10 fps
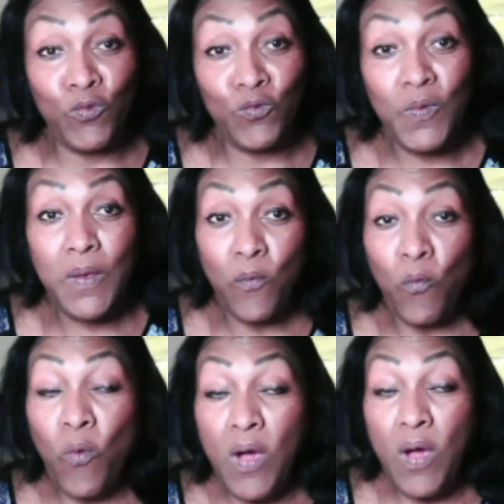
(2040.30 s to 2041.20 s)

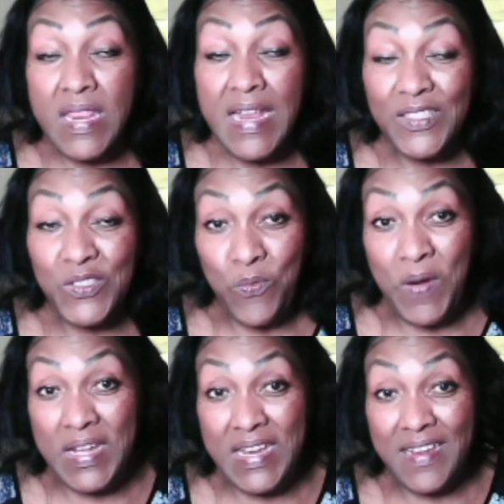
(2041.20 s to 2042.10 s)
$120
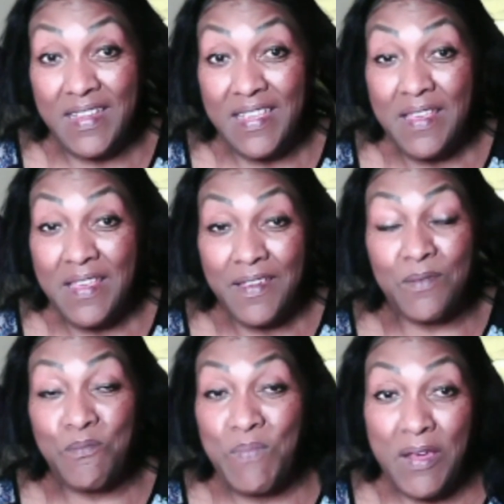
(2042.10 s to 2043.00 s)

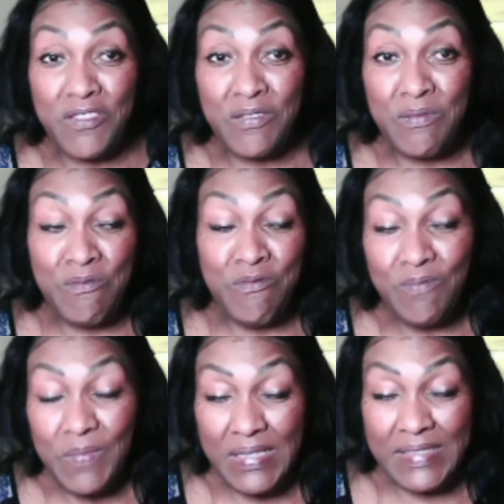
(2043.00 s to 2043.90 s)
compared to a
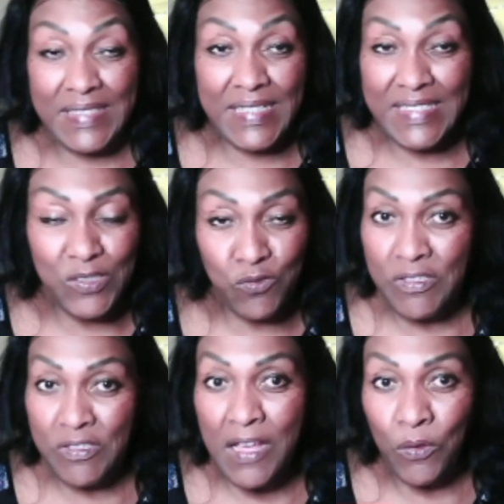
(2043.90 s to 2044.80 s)

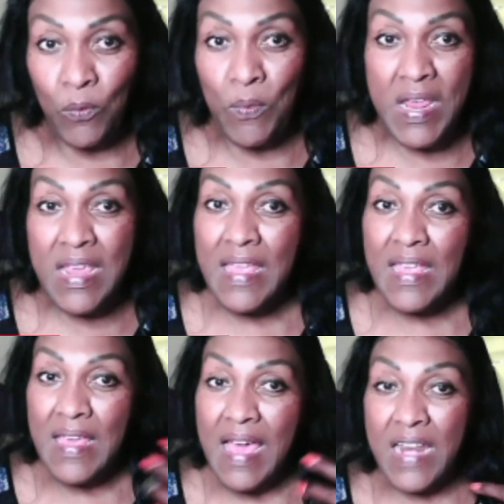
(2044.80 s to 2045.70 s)
$600 wig out
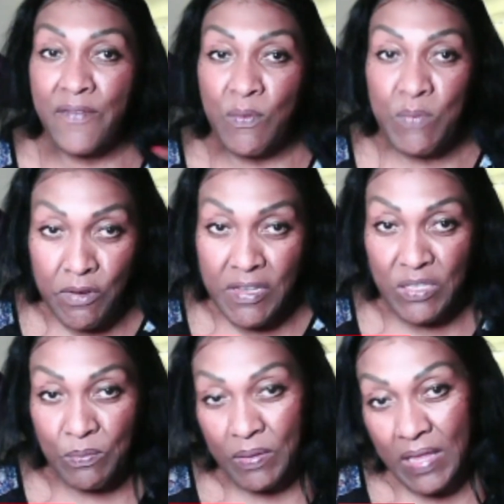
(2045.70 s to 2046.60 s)
of a beauty
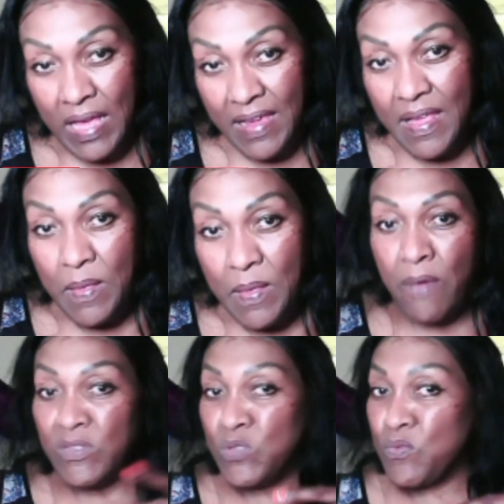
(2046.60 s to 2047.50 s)
supply.
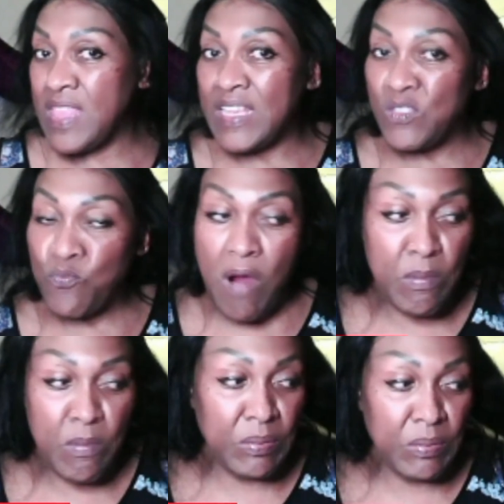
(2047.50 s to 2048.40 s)
That's
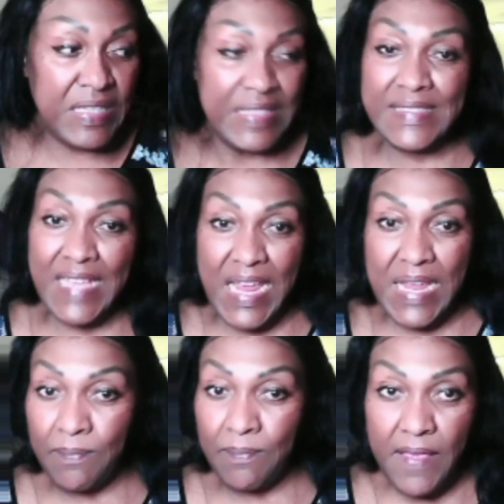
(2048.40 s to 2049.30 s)
probably the same
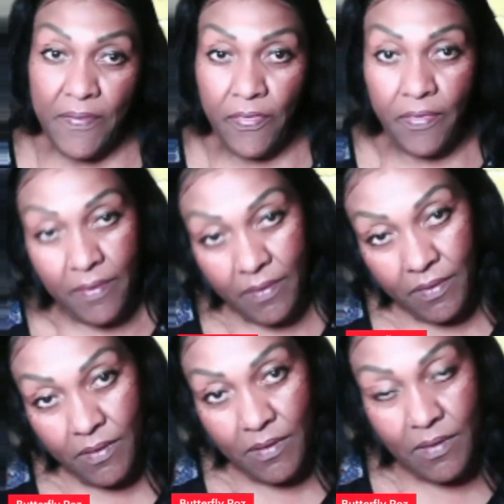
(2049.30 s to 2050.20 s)
length.
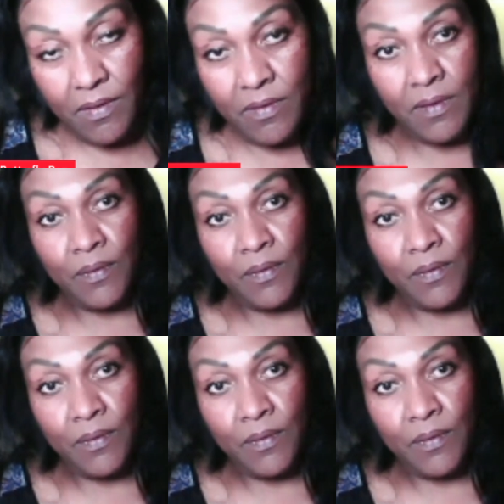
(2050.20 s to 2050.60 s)
Mhm.